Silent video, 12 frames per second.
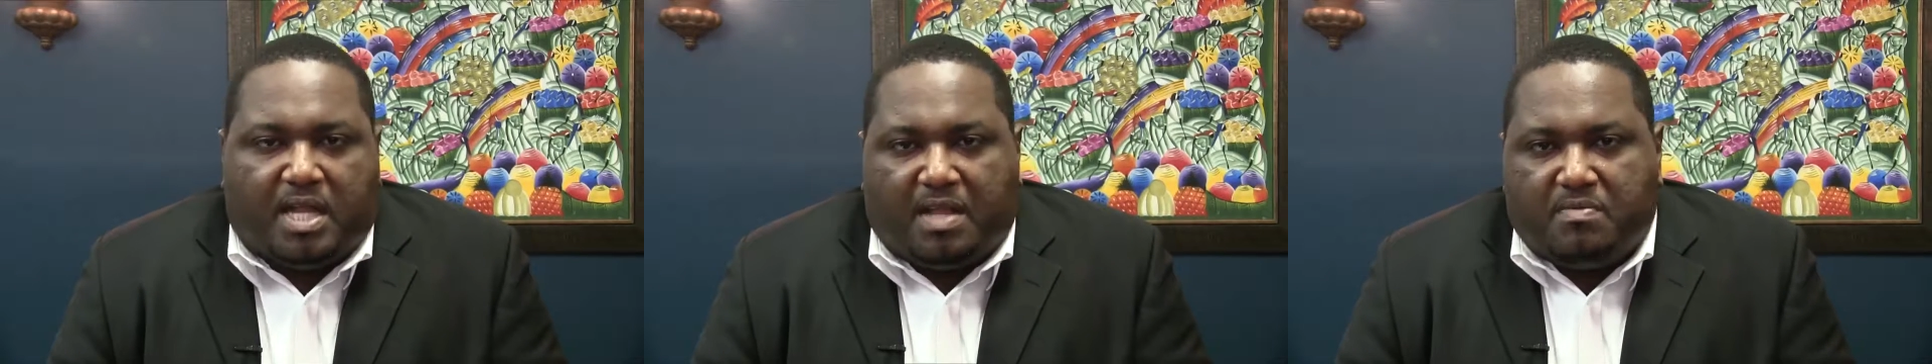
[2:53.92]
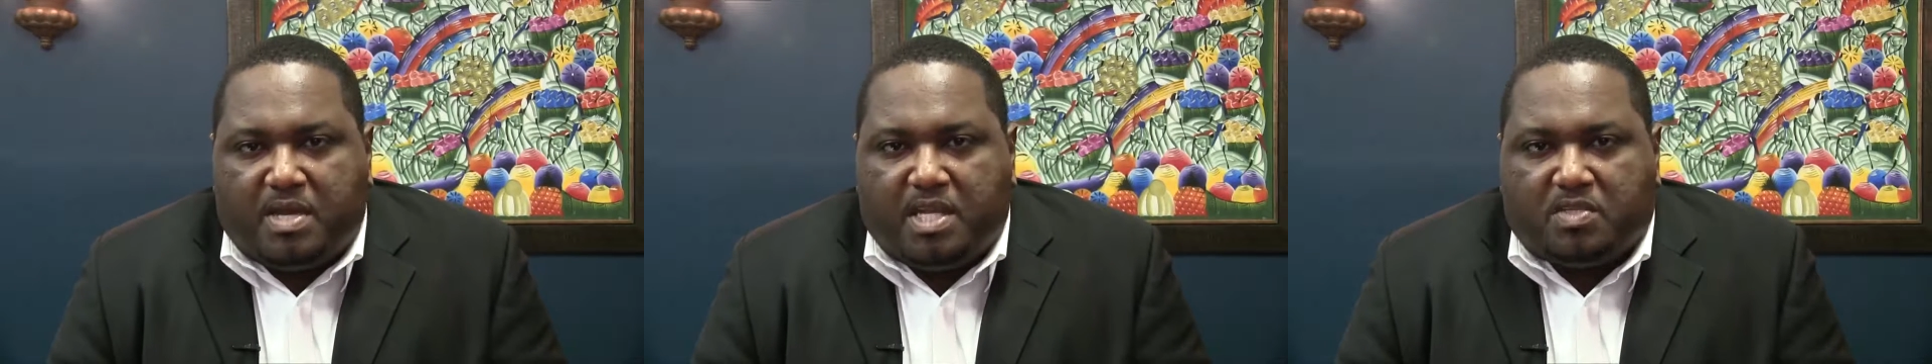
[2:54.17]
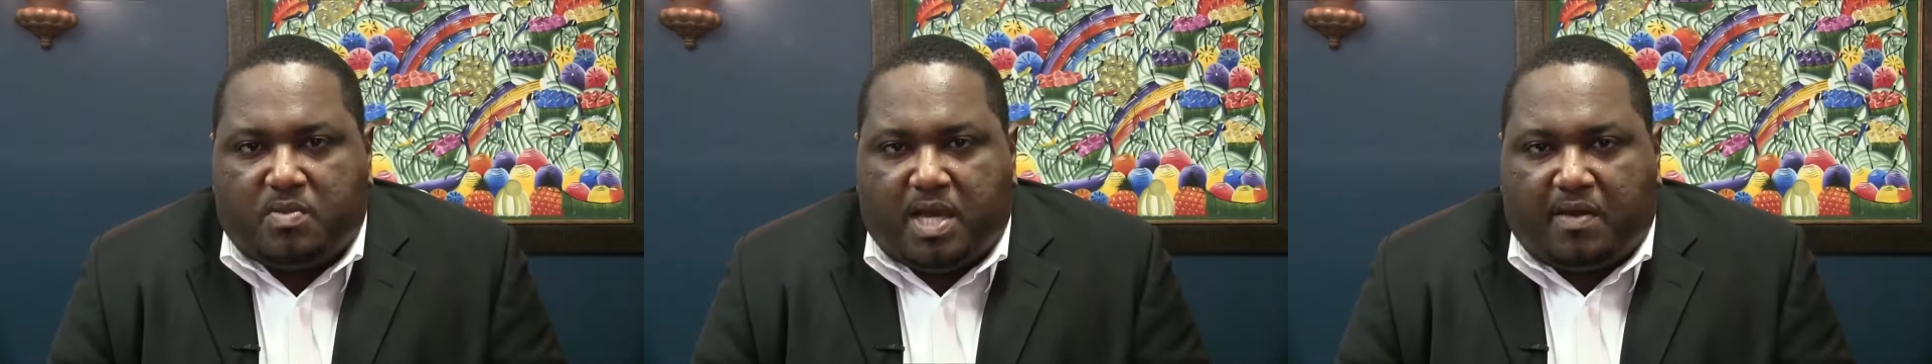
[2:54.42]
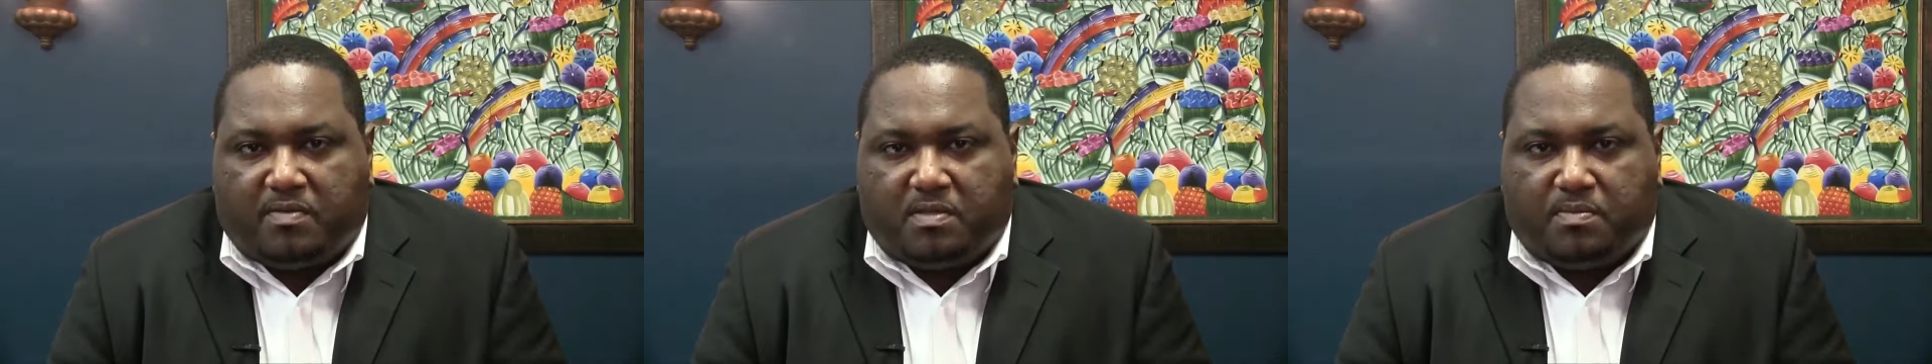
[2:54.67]
That means we
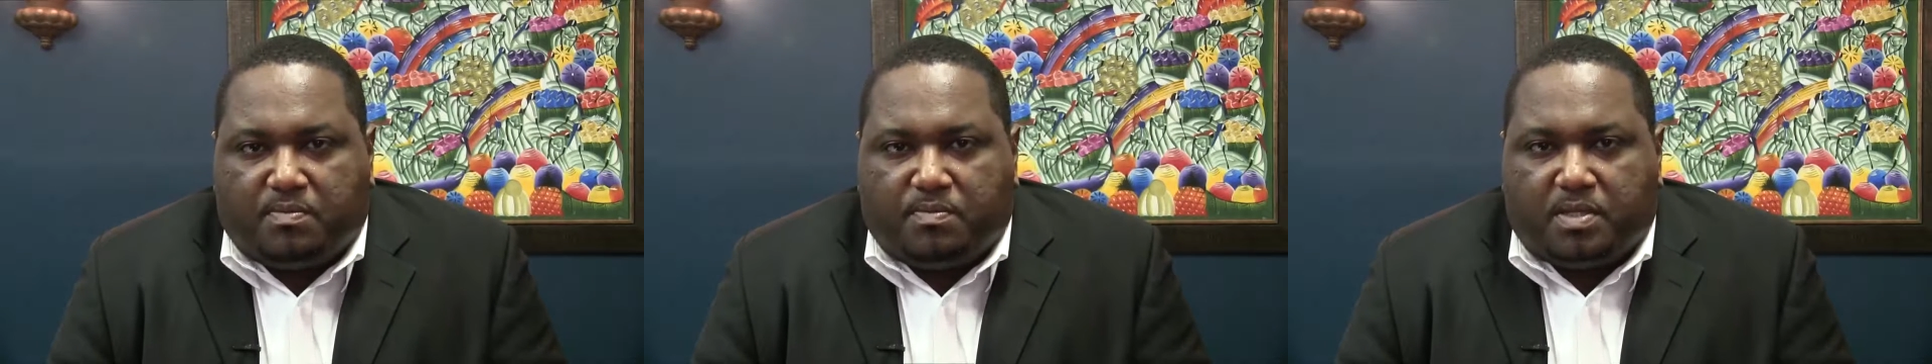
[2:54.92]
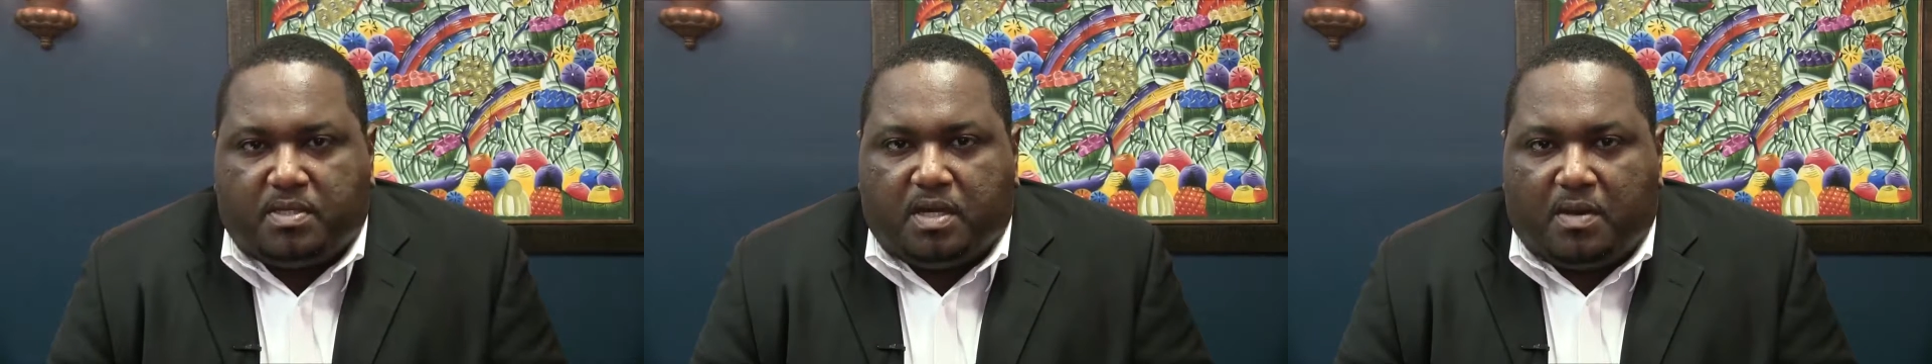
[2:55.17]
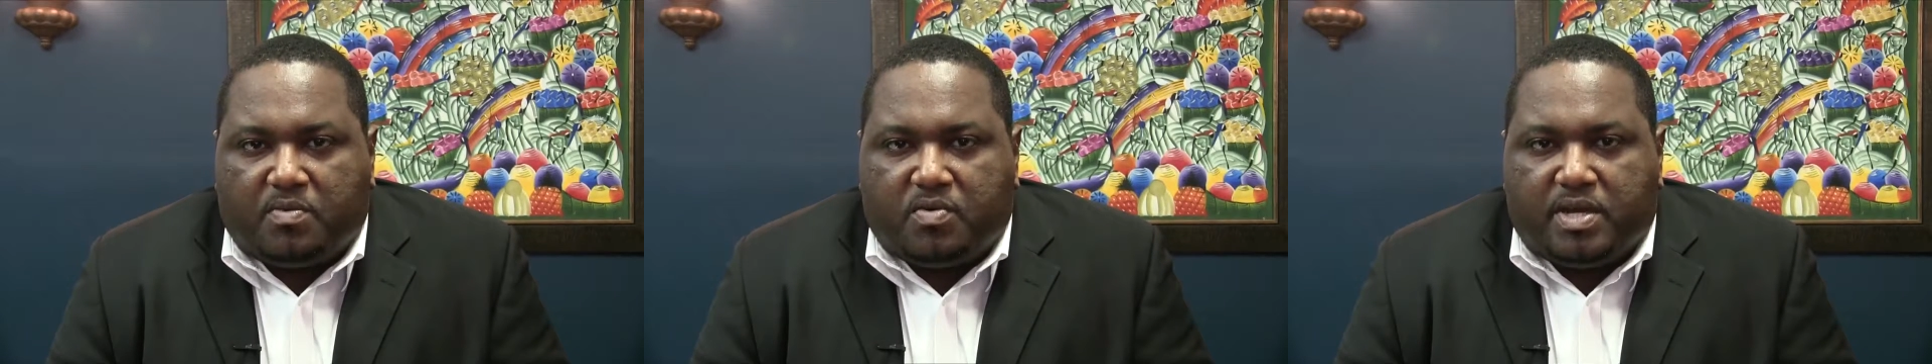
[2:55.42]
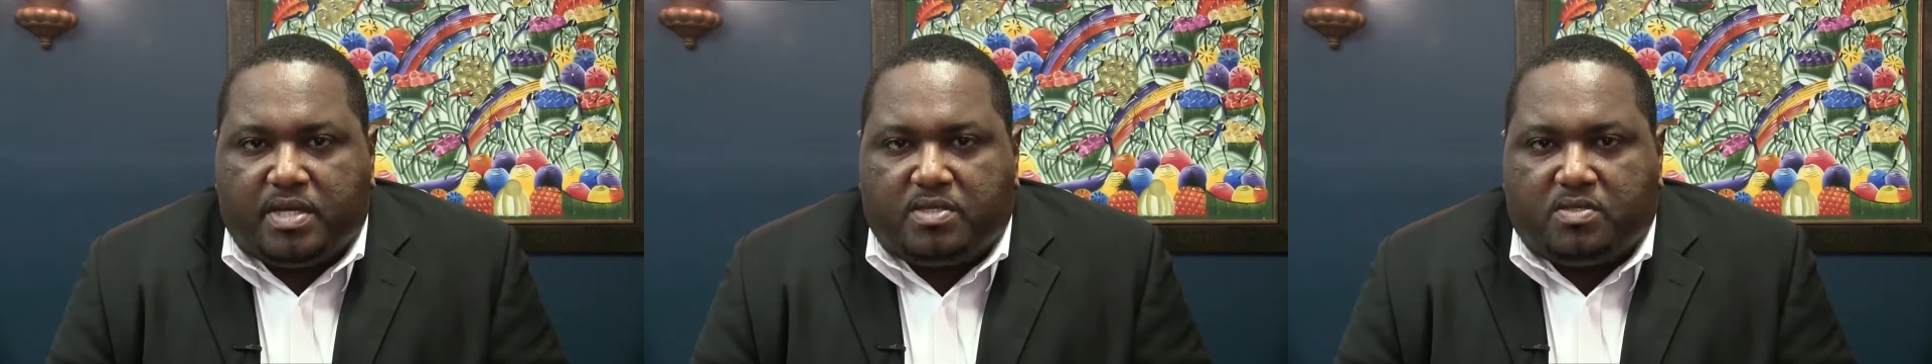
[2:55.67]
have to put
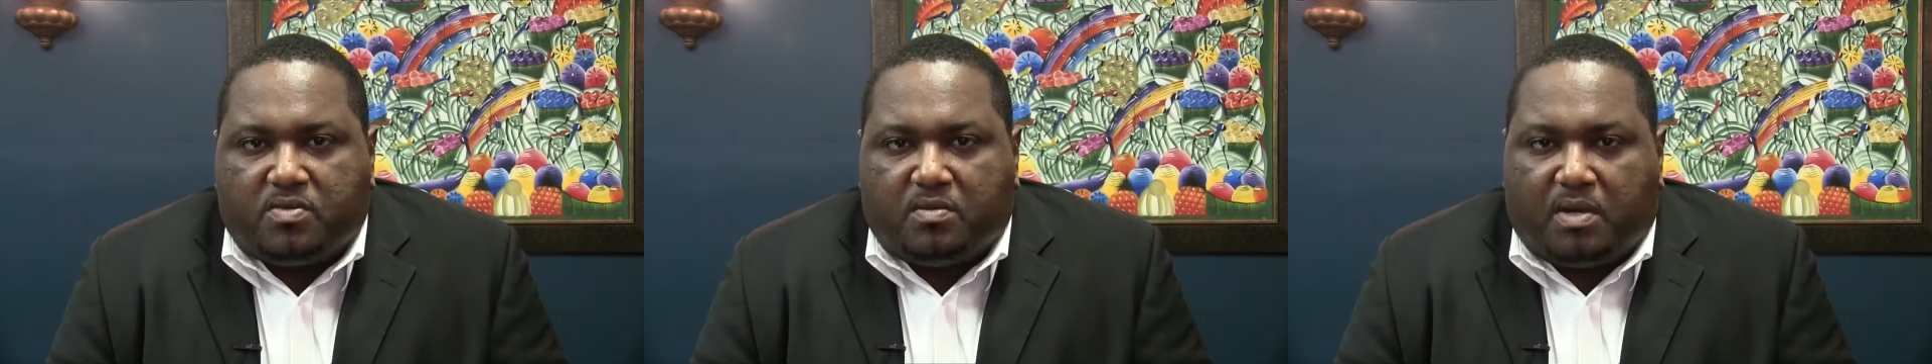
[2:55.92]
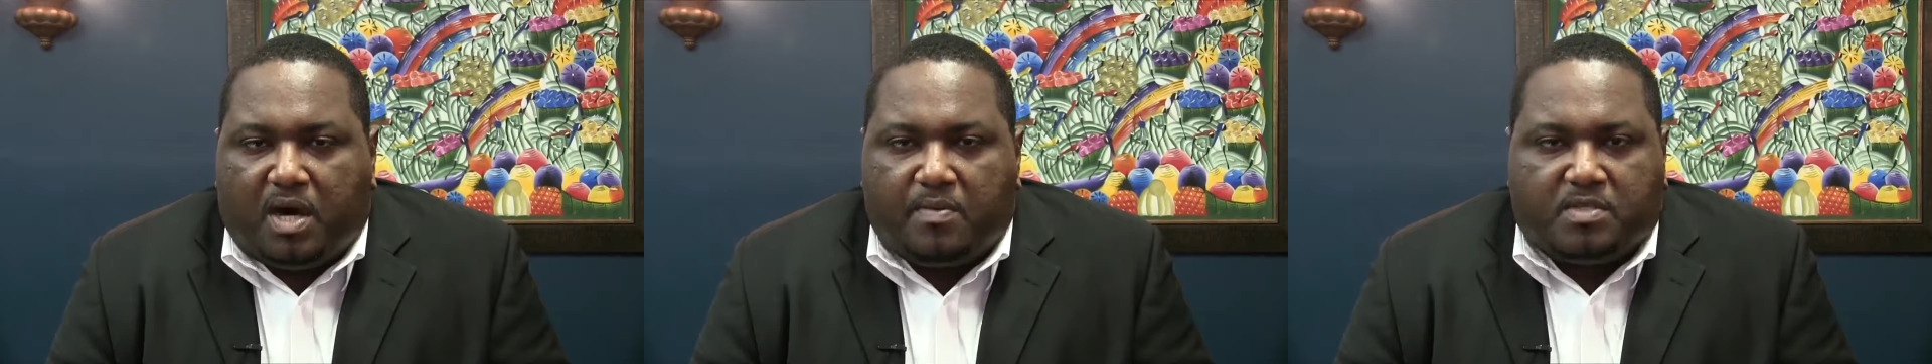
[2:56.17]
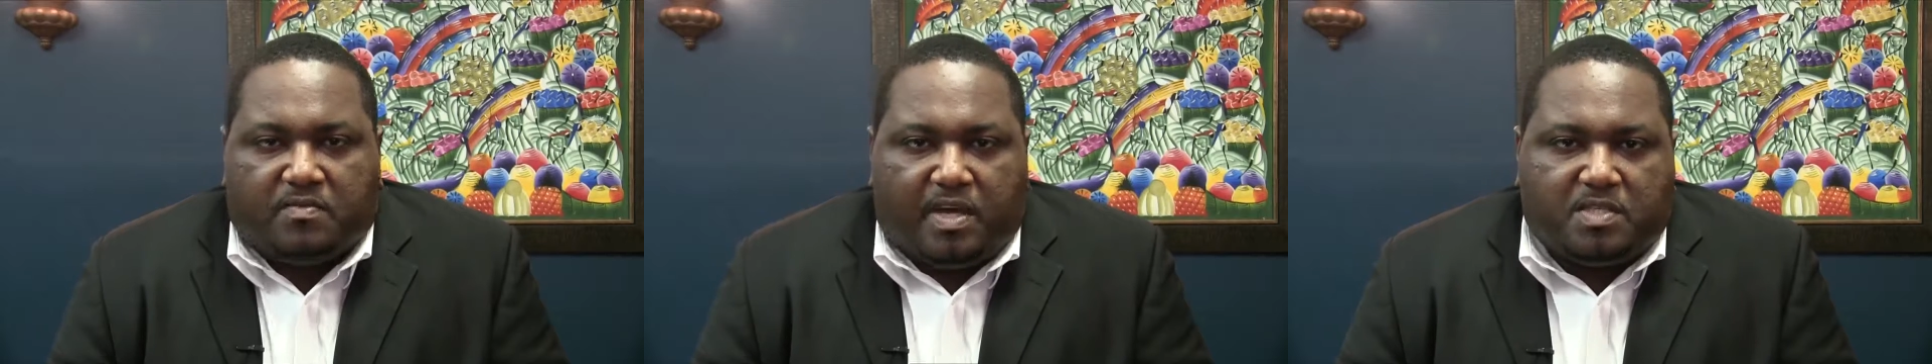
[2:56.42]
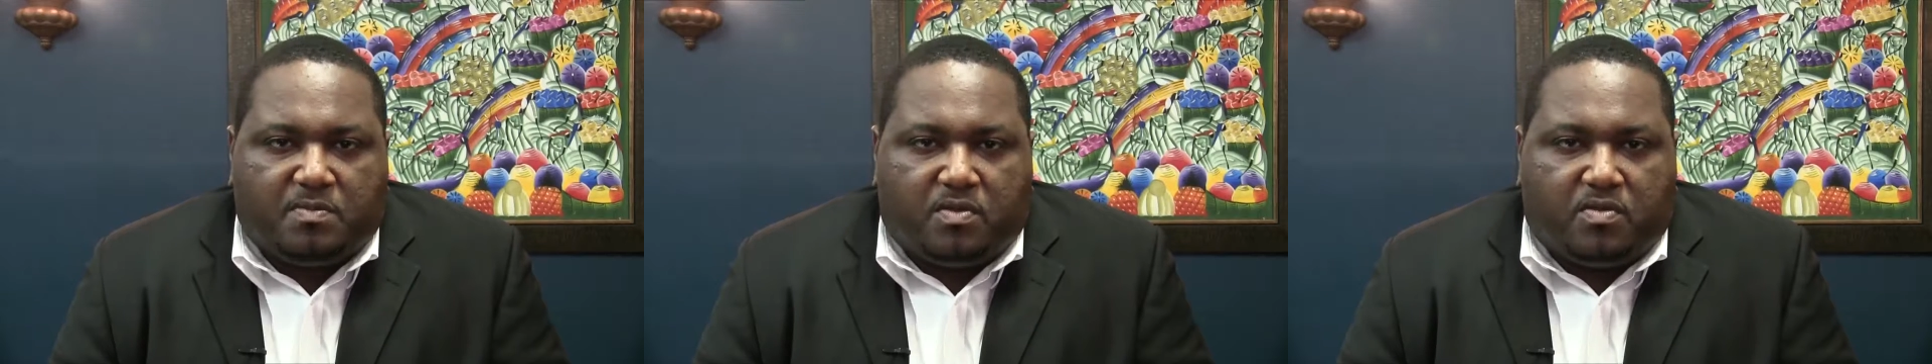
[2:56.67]
upgrades to the Bahamas
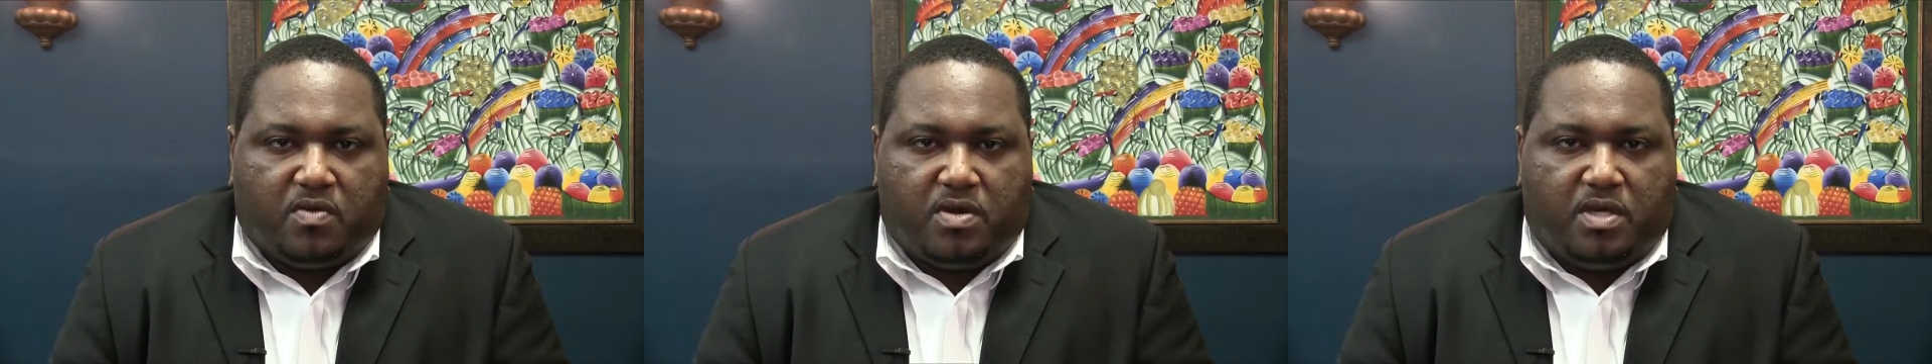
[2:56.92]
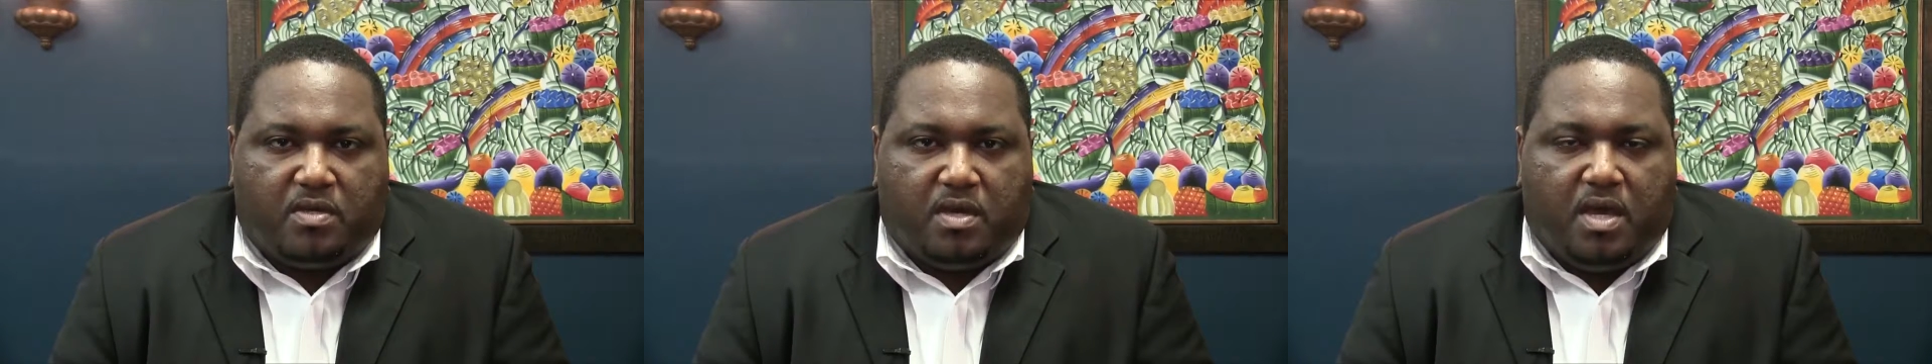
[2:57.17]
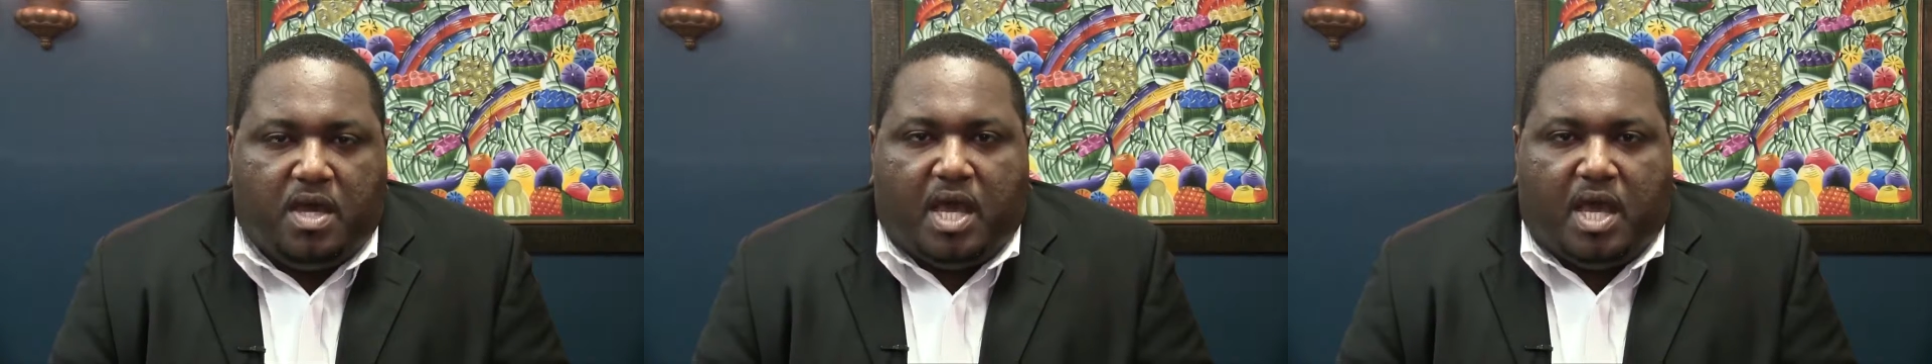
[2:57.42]
Investment Authority,